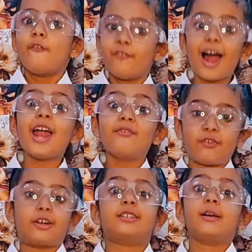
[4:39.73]
Fire
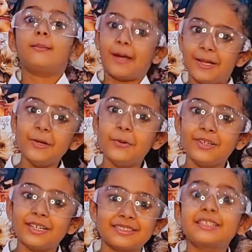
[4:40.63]
water
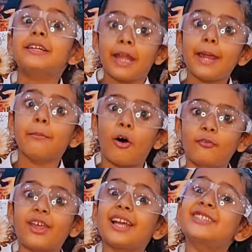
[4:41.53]
balloon is the name
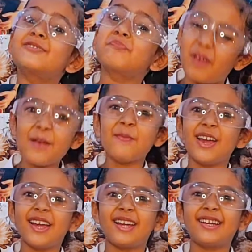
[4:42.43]
of the
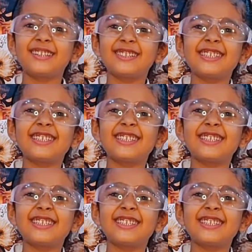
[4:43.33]
experiment.